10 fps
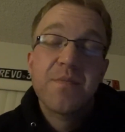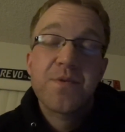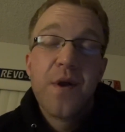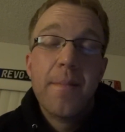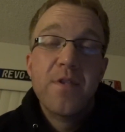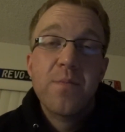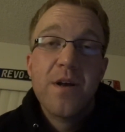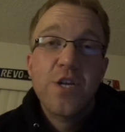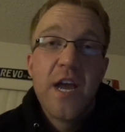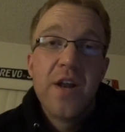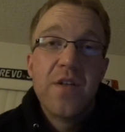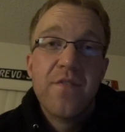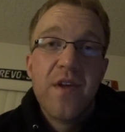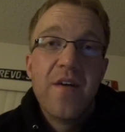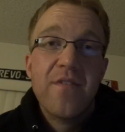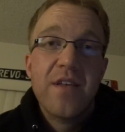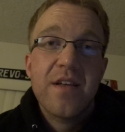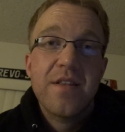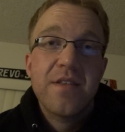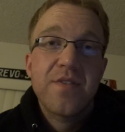subscribe to my channel if you haven't yet.